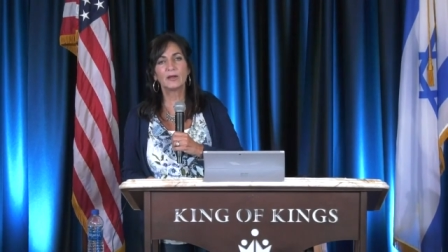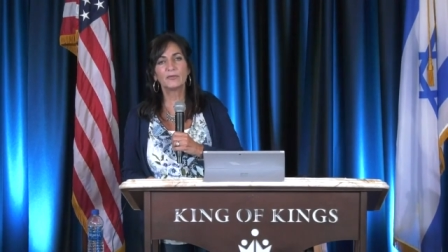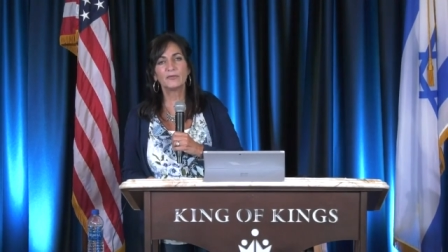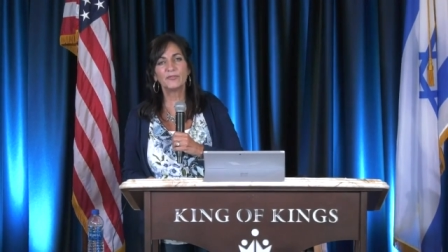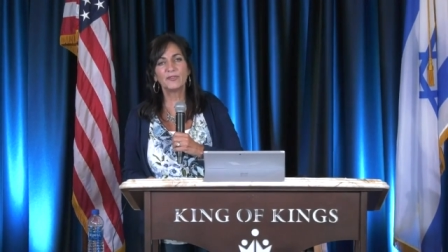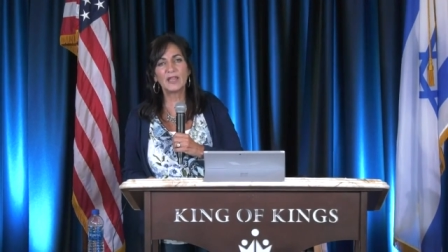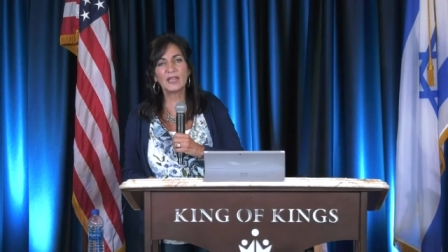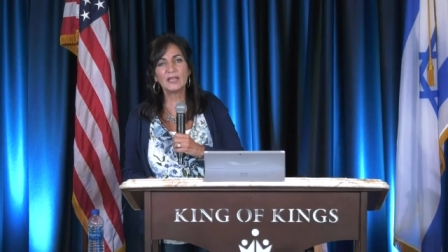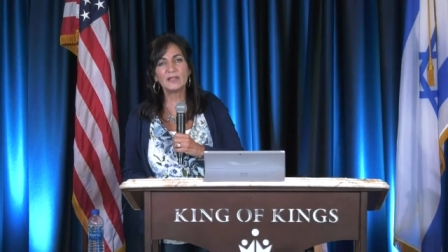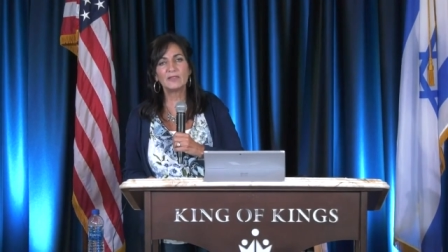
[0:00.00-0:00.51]

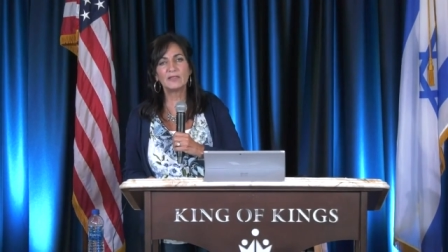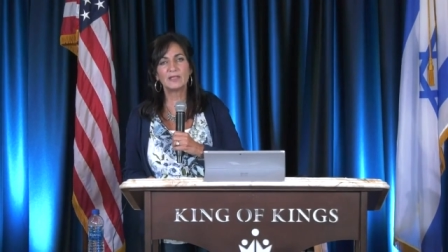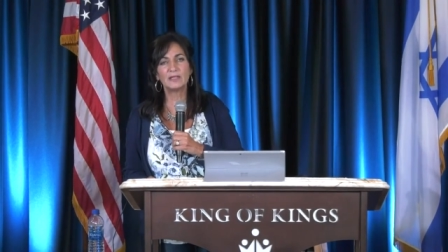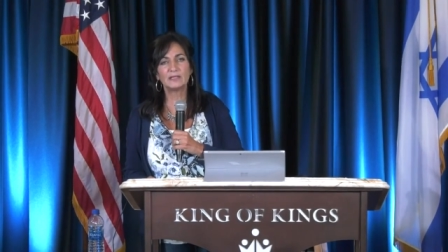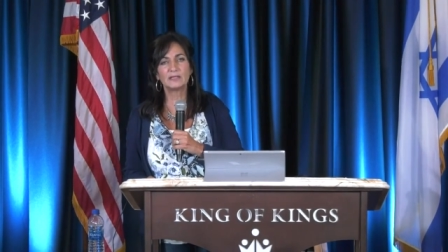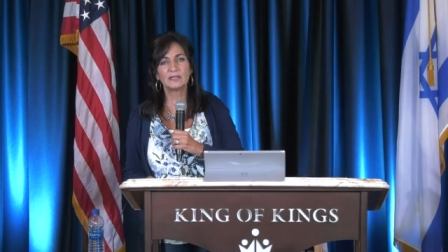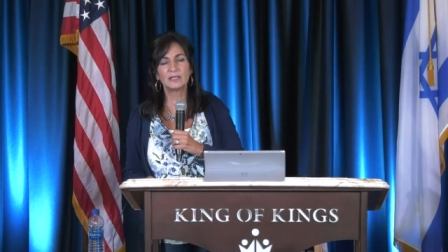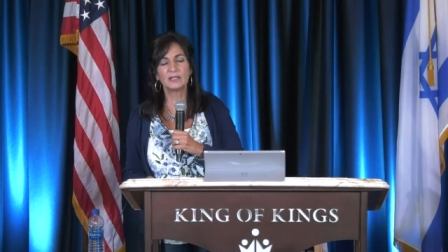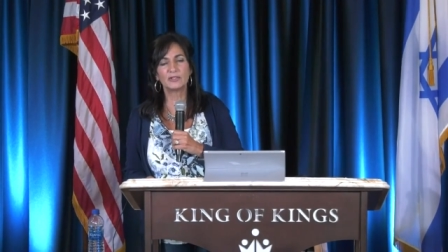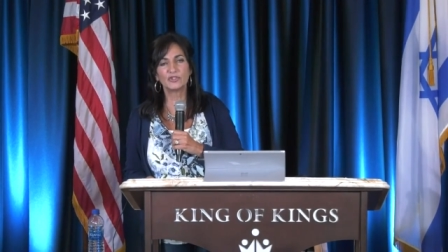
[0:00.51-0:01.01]
now
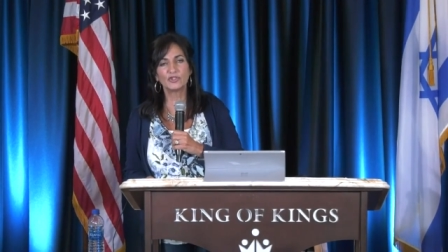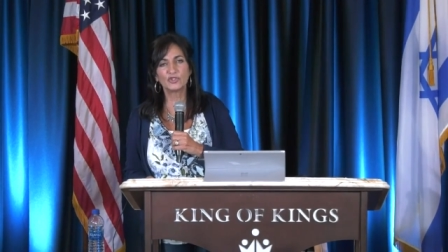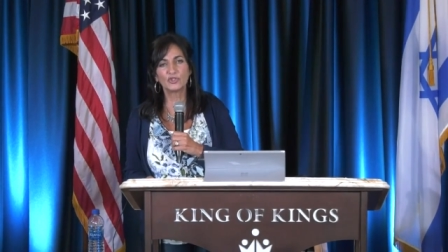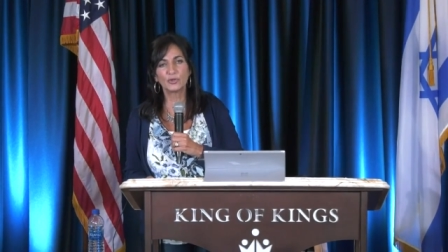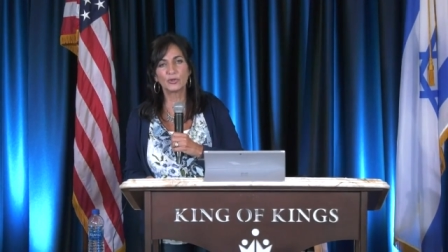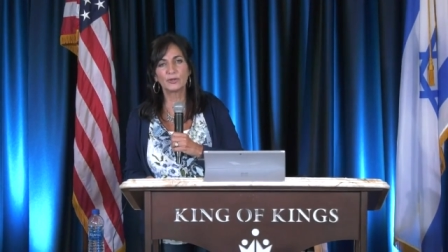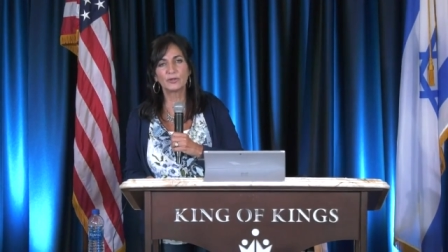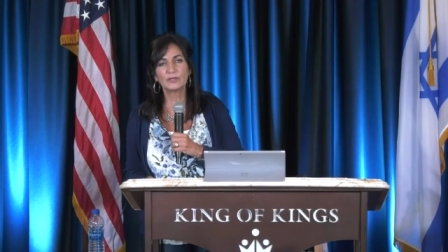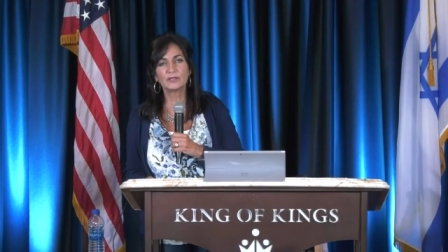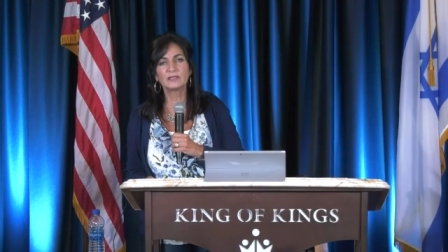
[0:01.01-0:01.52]
faith is the
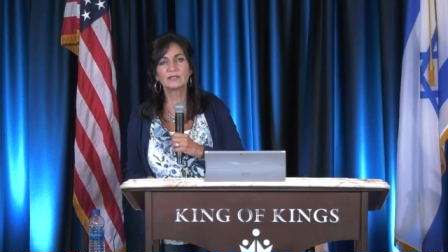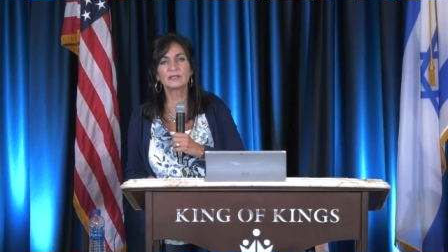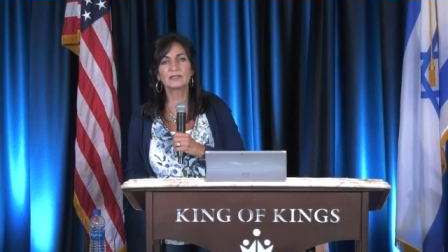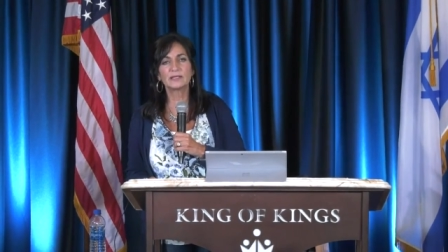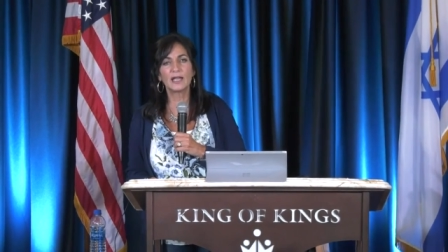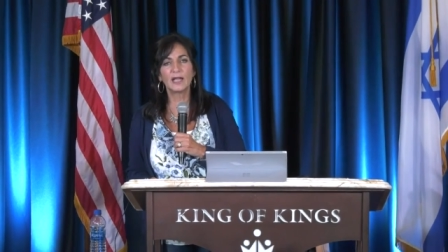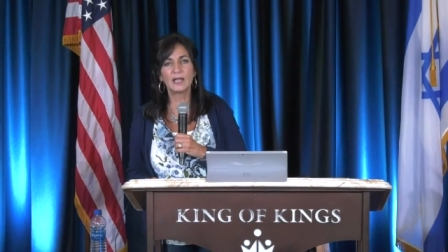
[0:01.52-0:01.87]
assurance,